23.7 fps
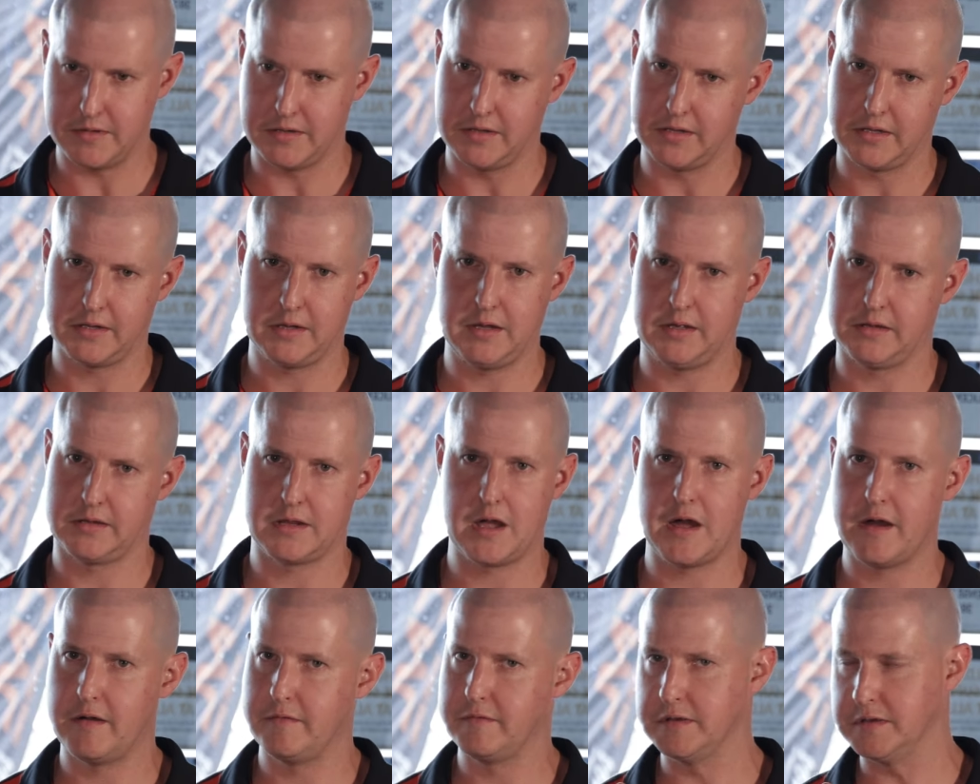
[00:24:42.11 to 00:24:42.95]
It
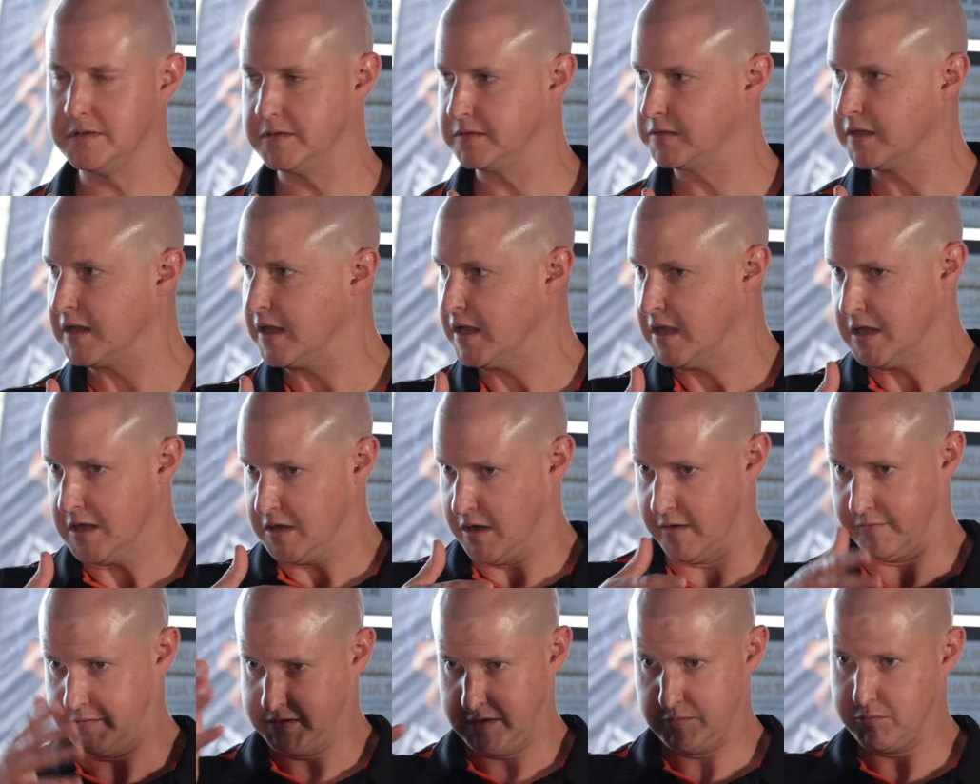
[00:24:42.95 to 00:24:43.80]
covers
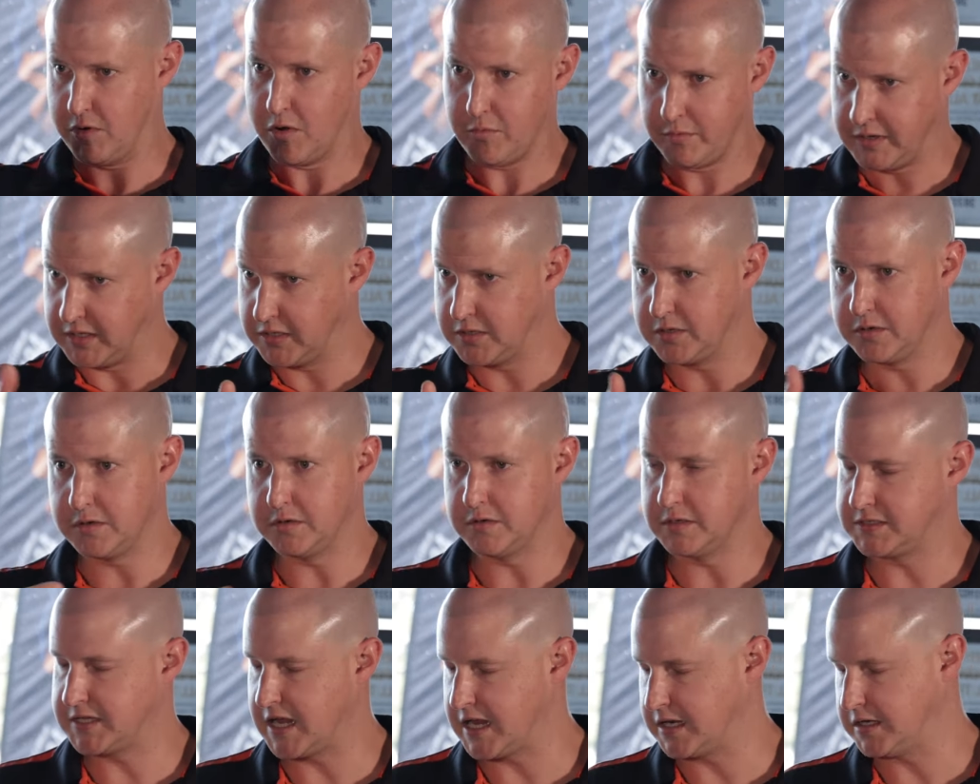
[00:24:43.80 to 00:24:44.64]
obviously what we do,
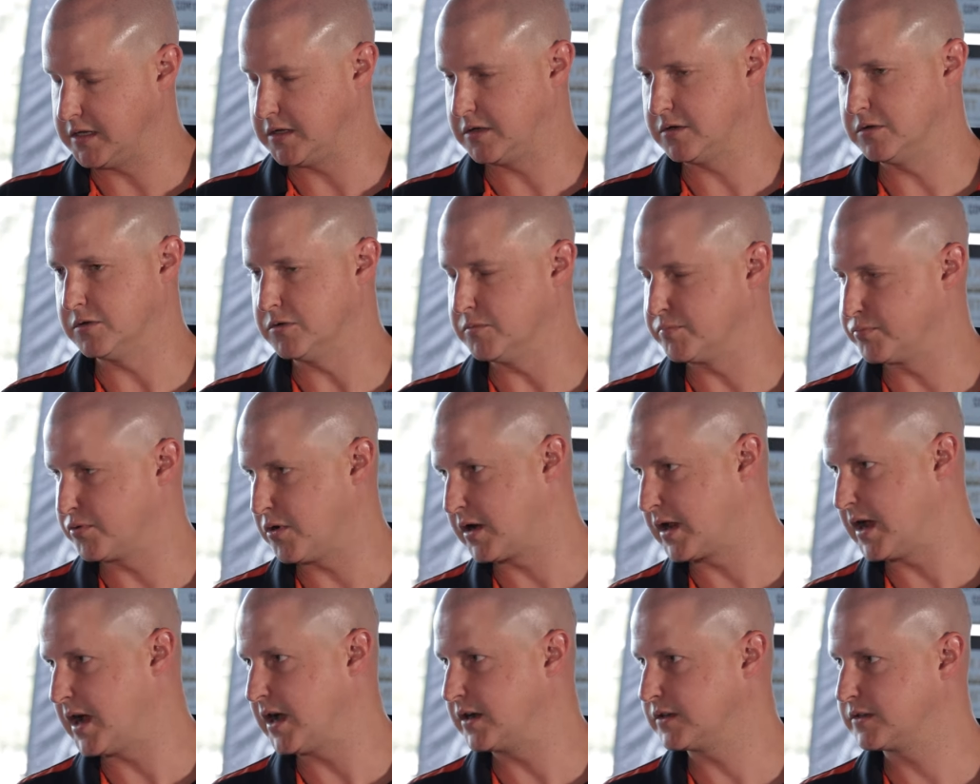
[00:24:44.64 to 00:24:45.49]
the technical
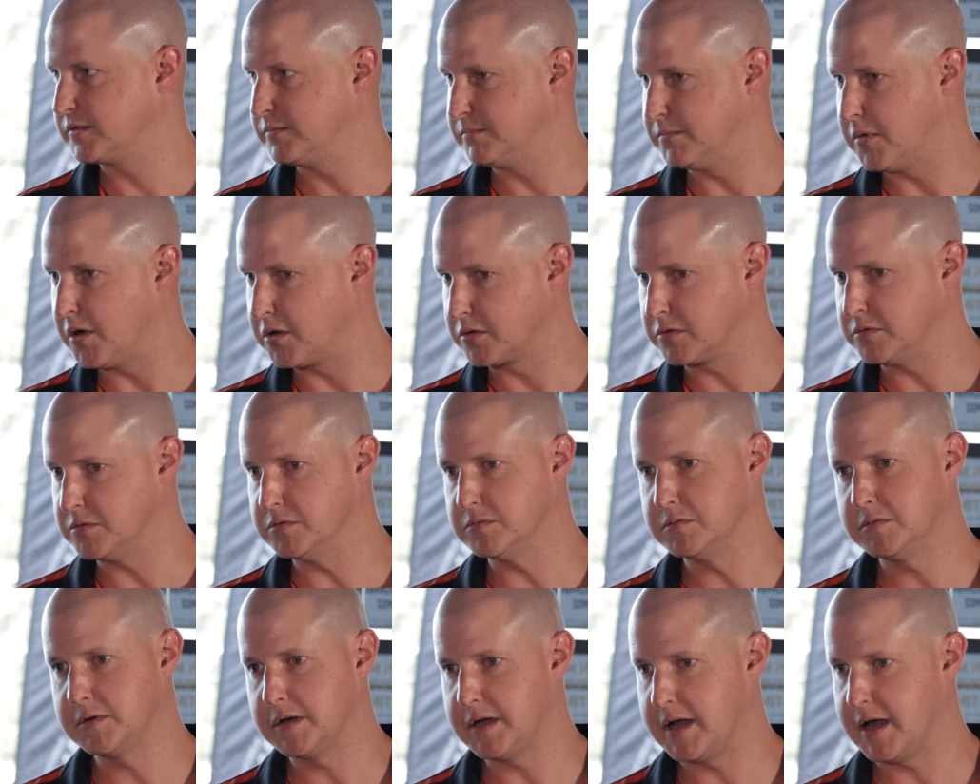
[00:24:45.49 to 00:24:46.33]
product
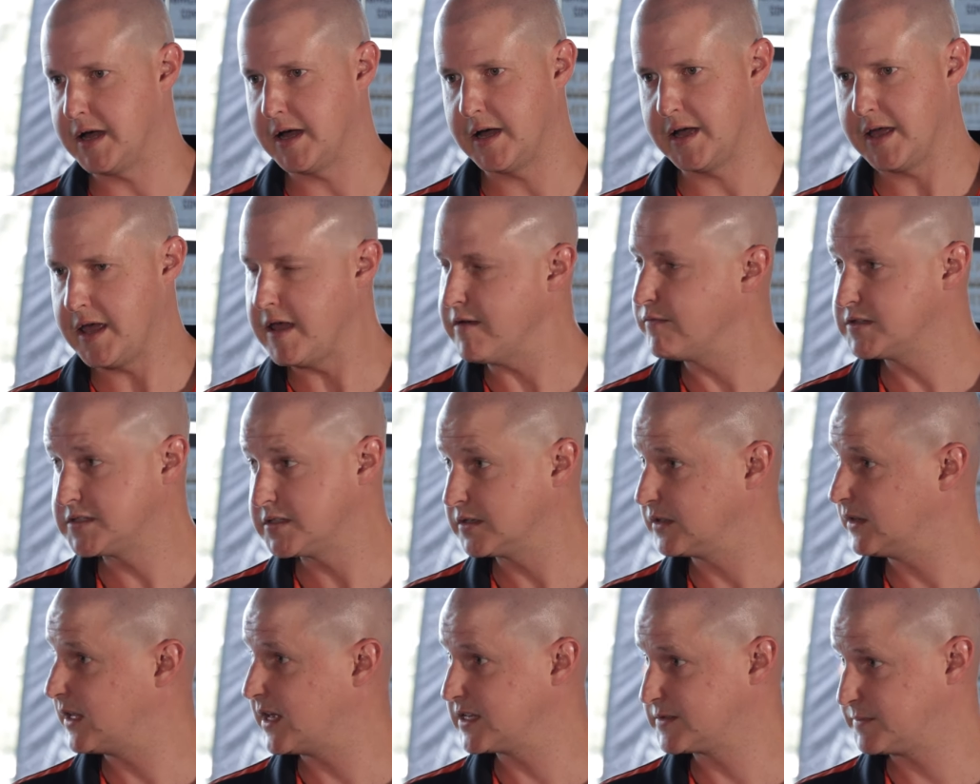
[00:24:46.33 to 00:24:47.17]
model, every
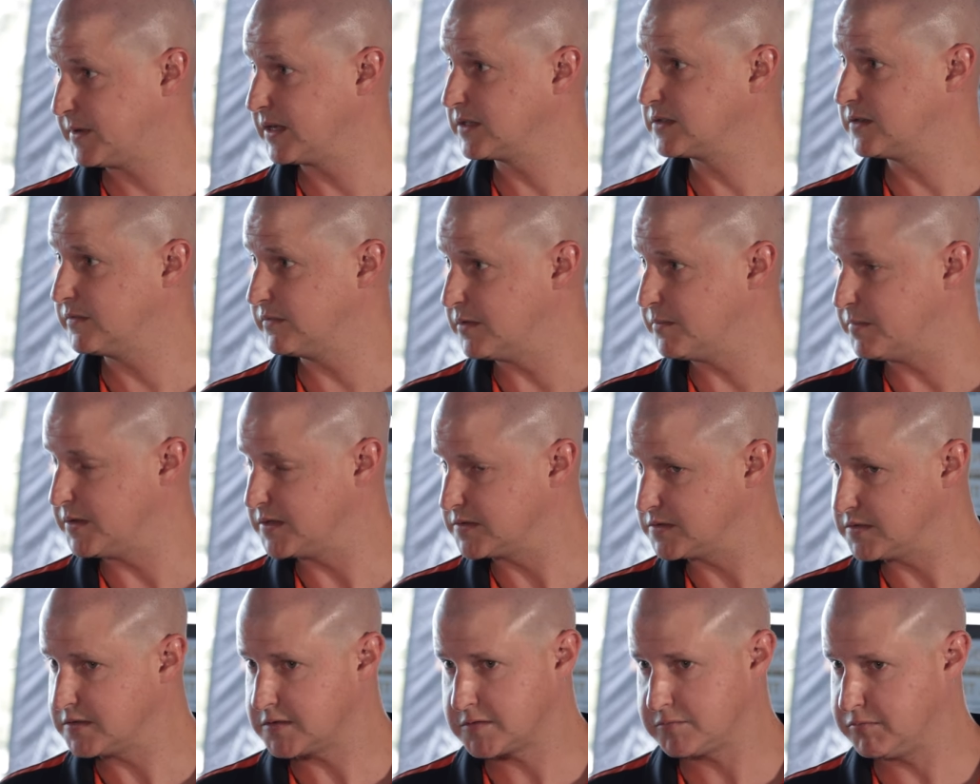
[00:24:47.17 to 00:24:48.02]
single aspect of the
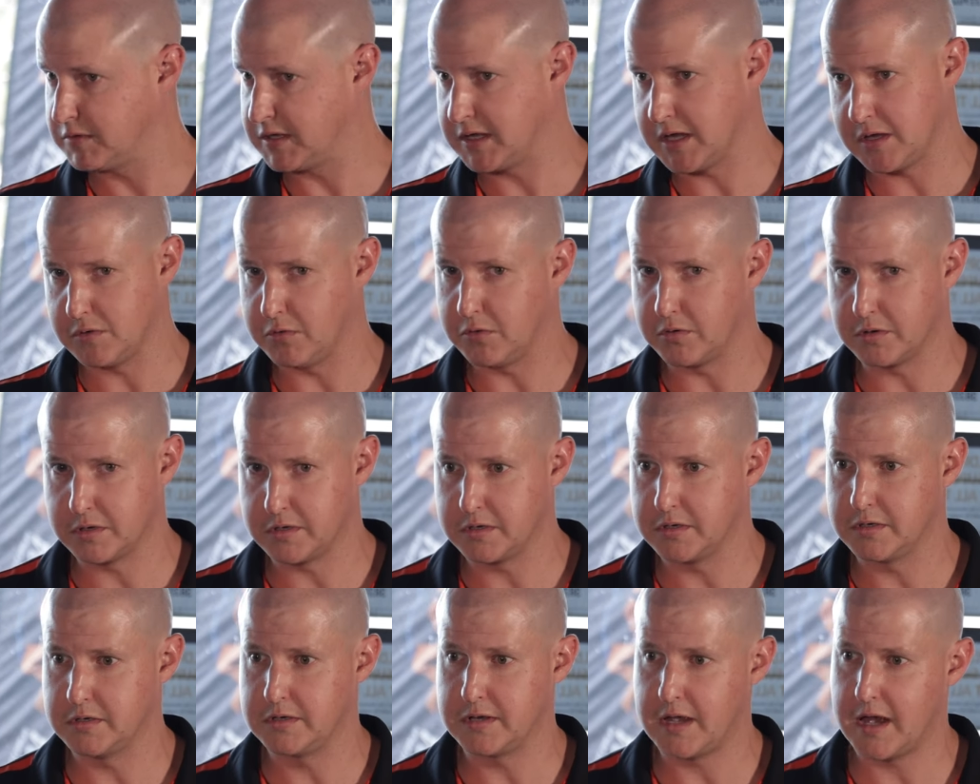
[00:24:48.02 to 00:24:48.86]
business. We get
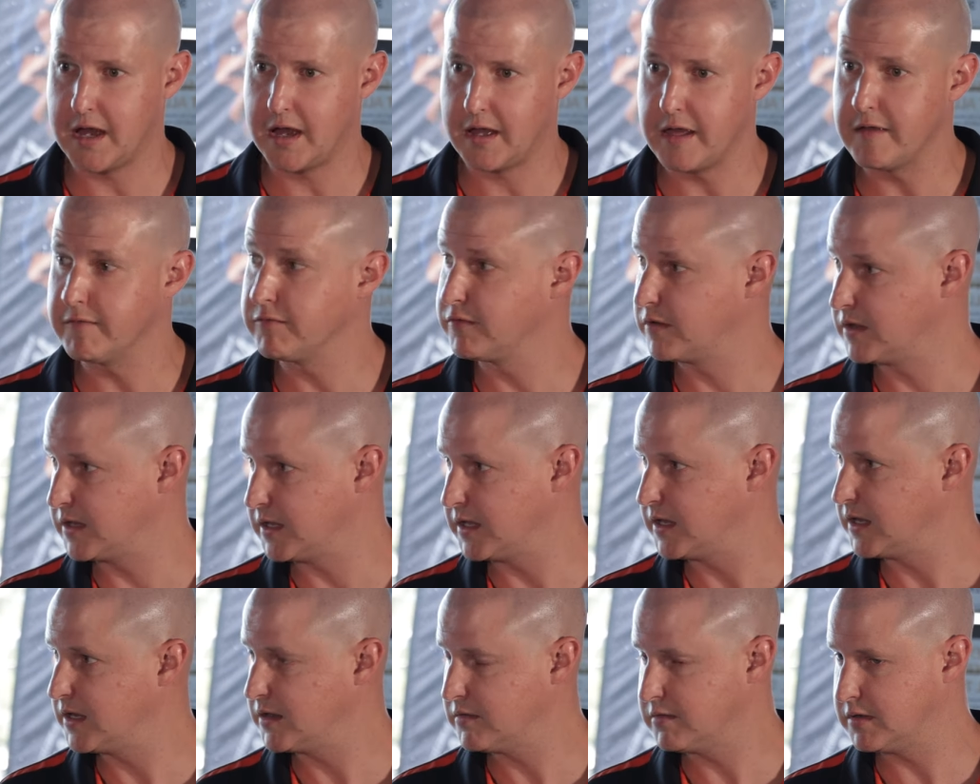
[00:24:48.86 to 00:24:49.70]
audited every
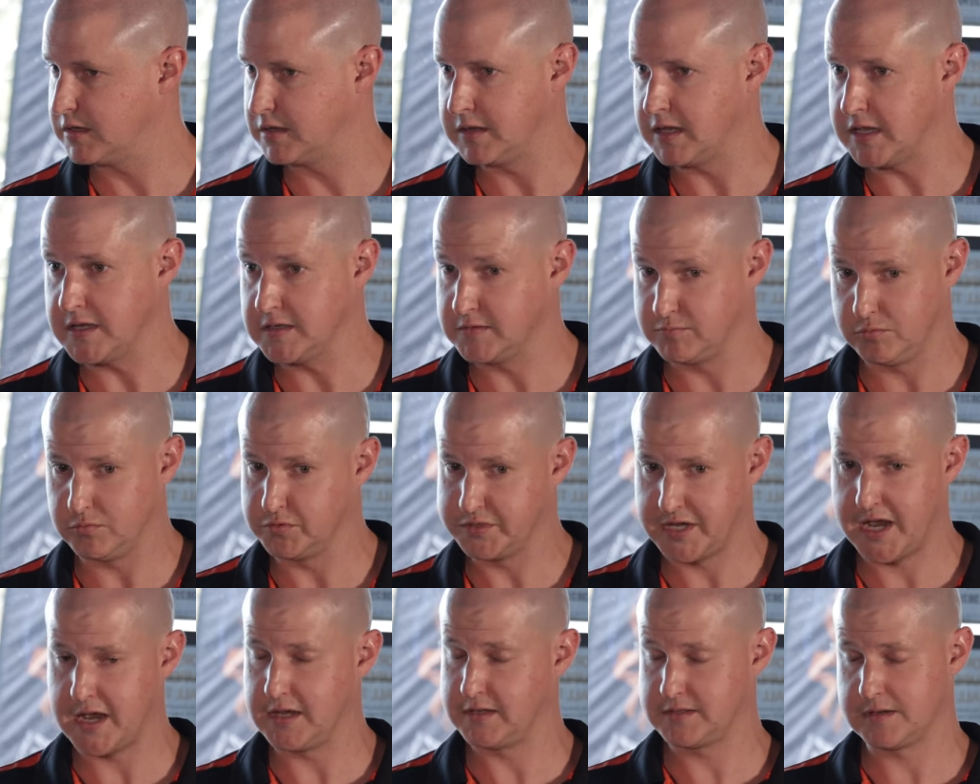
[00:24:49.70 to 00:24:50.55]
year, and these
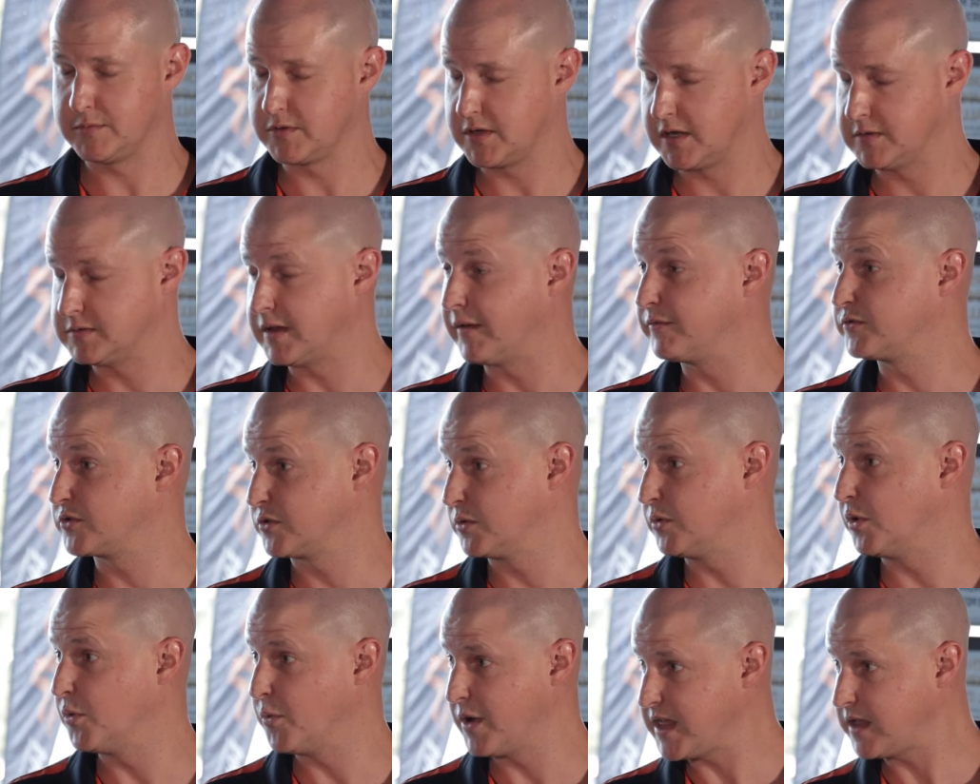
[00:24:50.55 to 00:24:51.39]
will take sometimes up
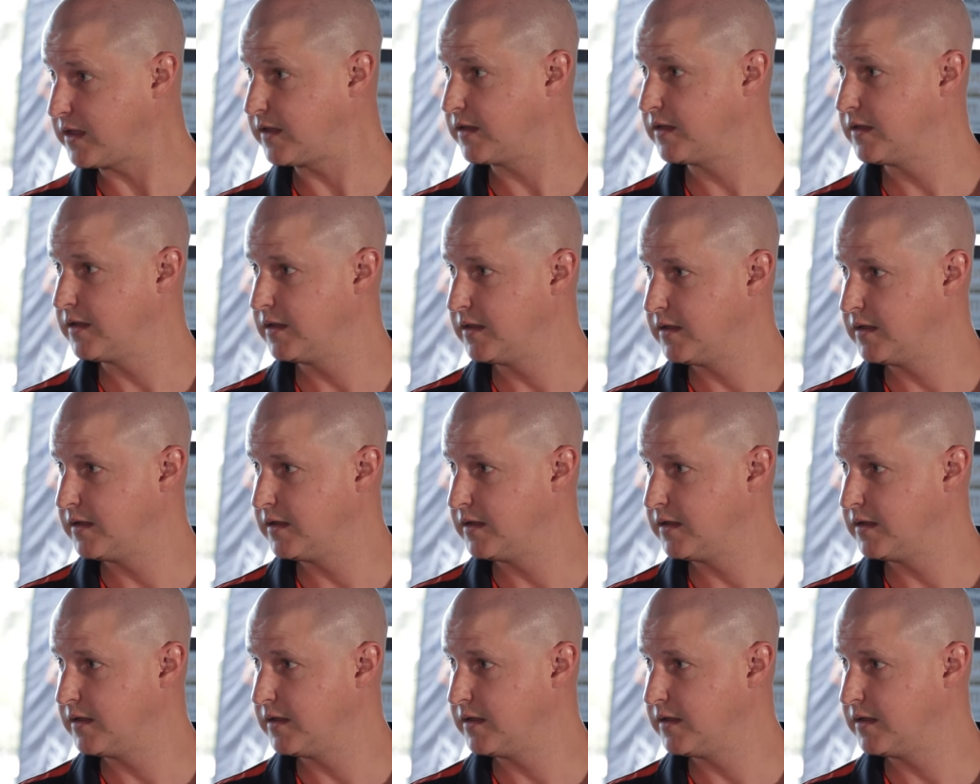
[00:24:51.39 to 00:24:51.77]
to a week